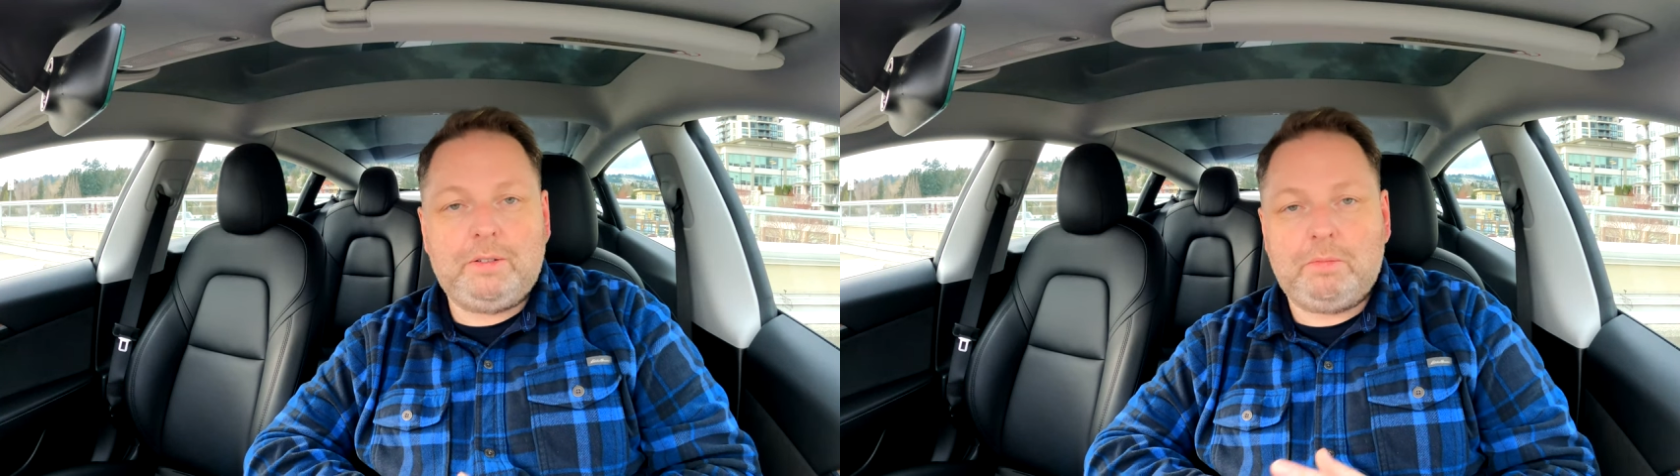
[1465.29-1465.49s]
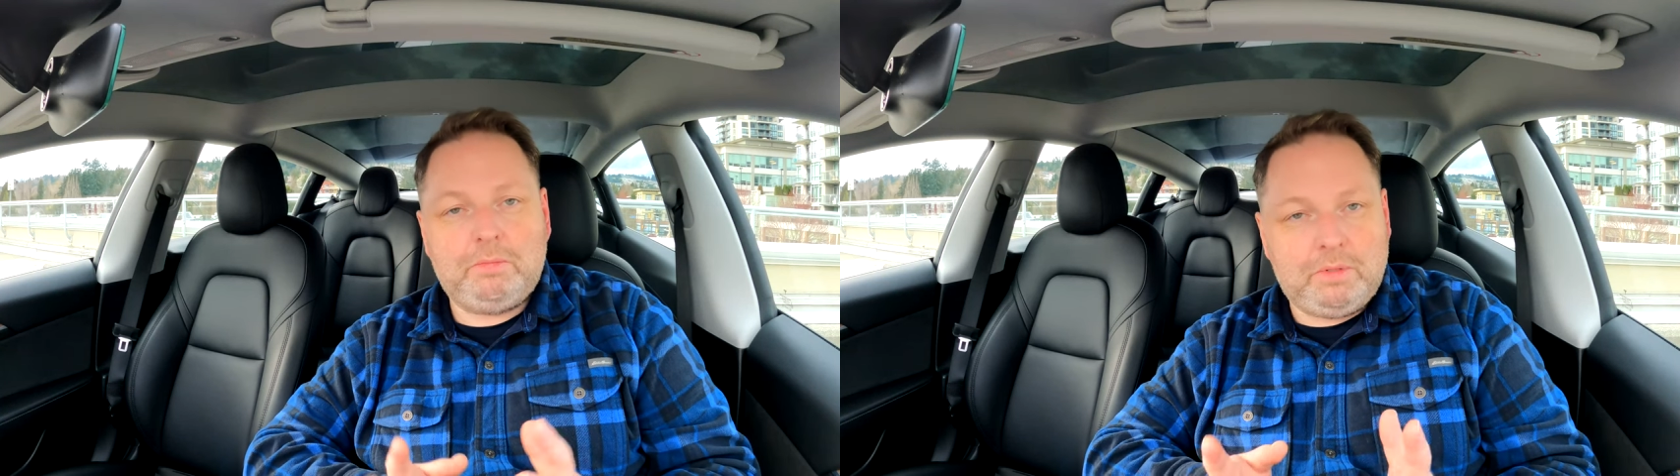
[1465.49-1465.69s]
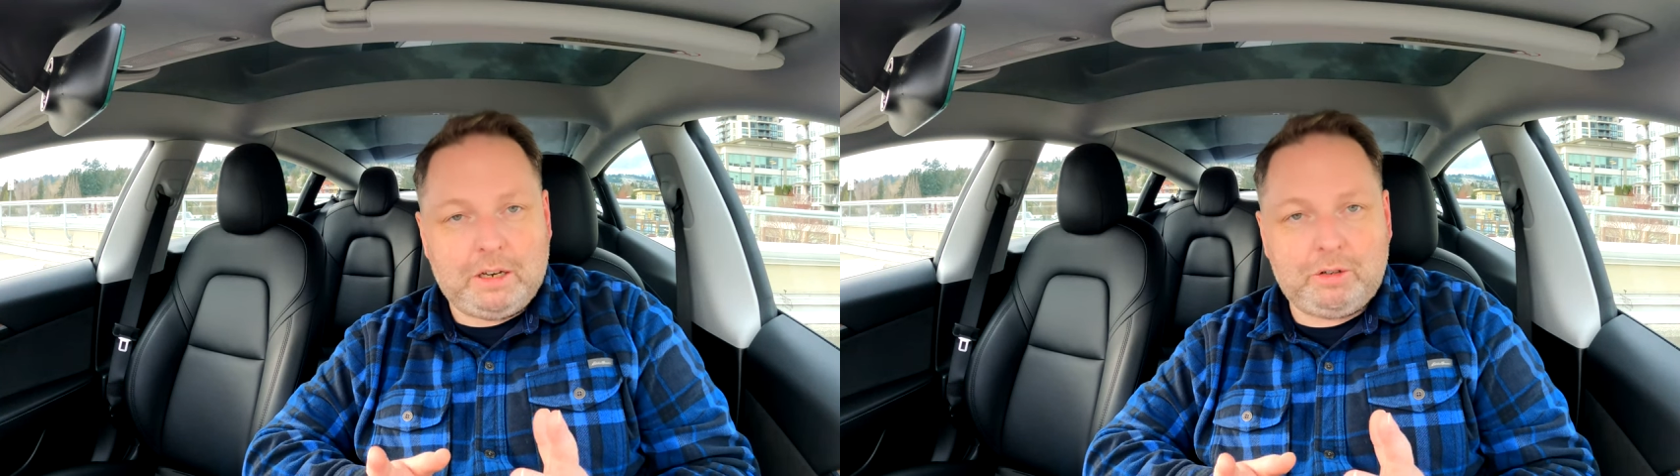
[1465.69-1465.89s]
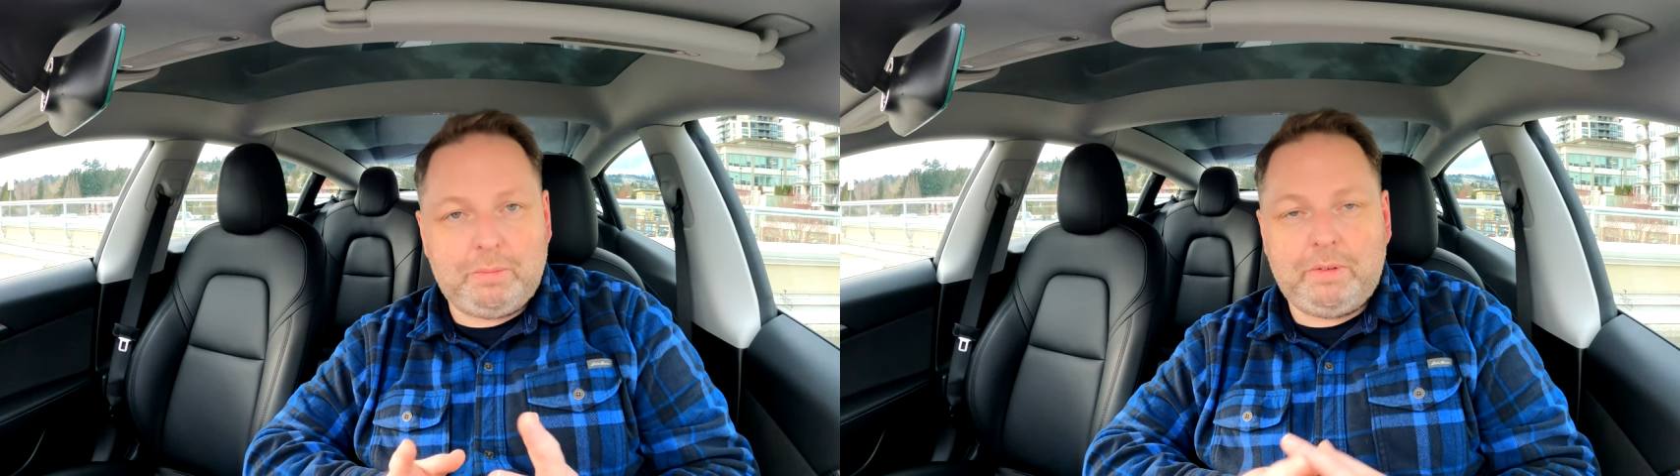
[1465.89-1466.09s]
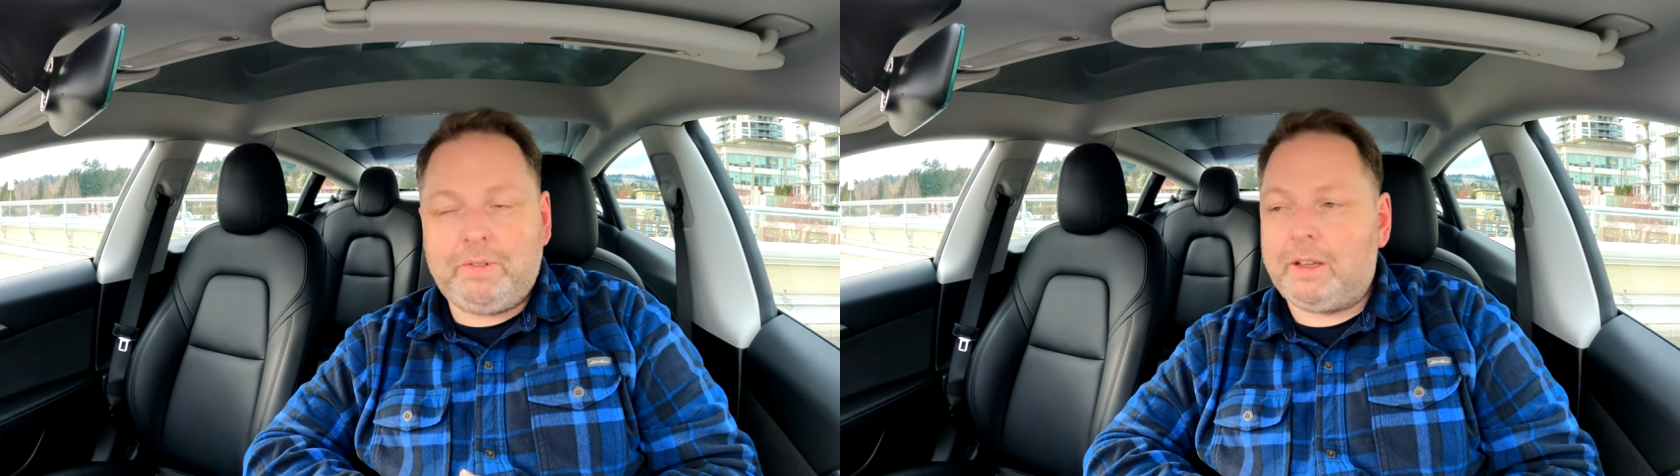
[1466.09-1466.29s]
So that
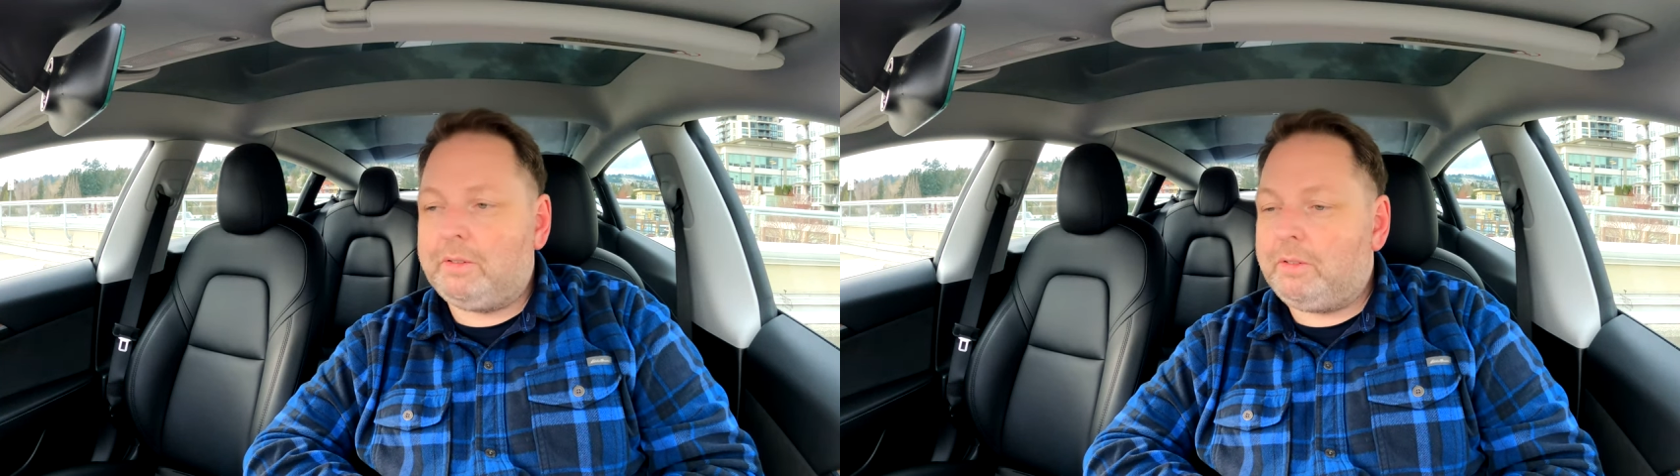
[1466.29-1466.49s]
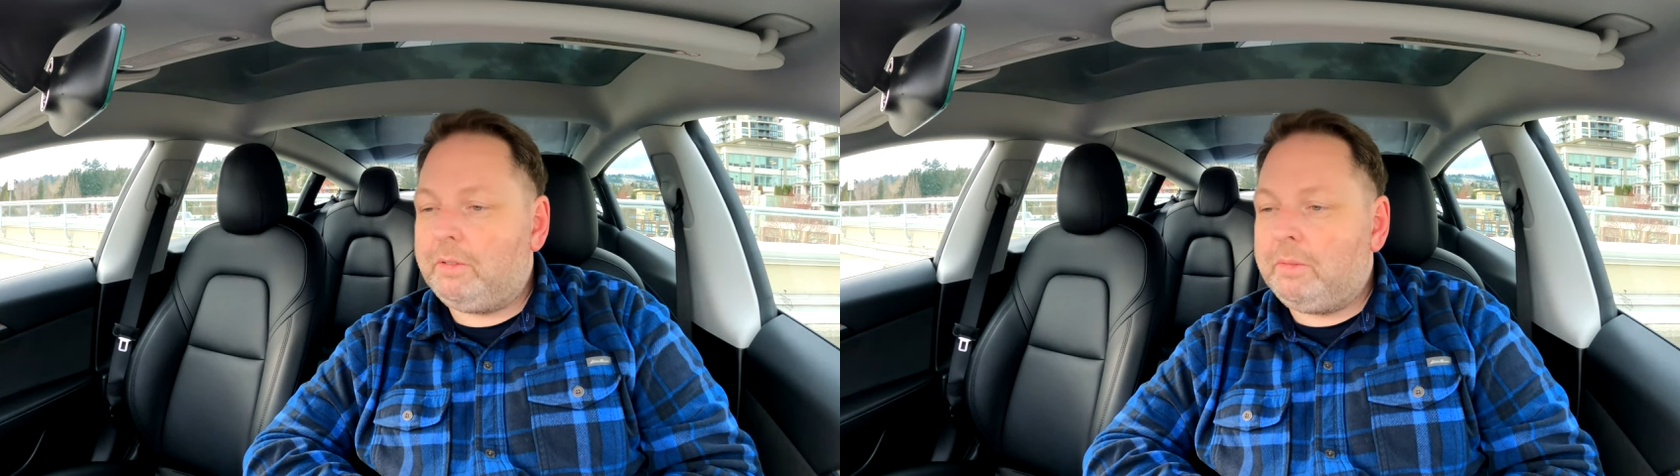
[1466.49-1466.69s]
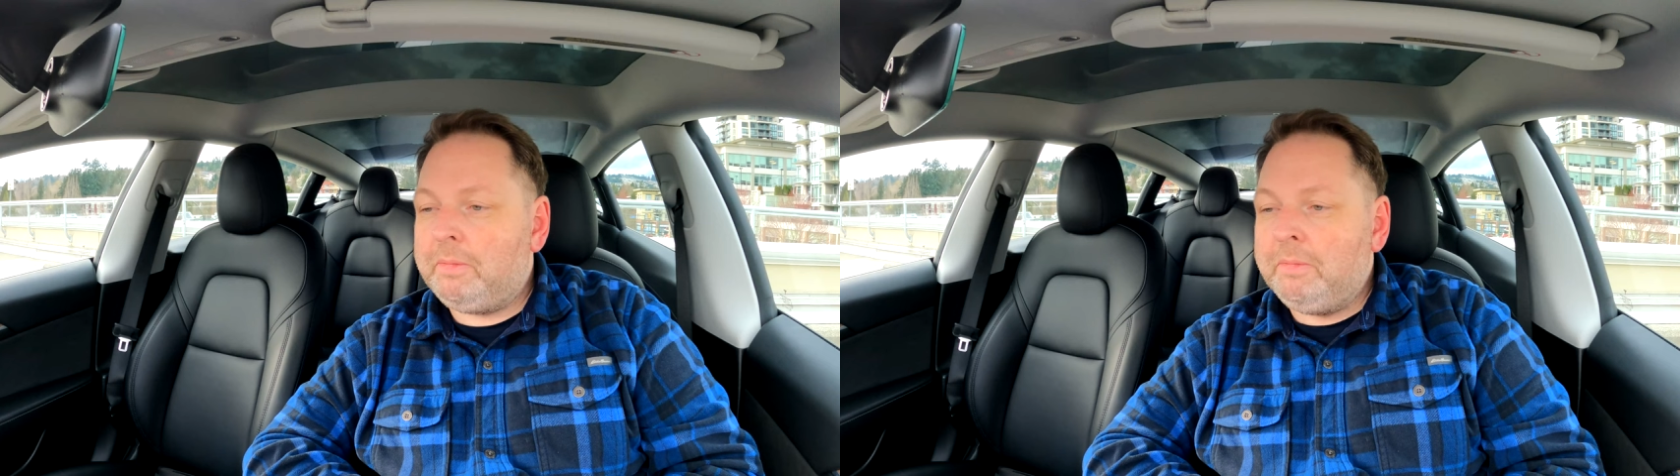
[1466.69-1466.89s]
should be fixed.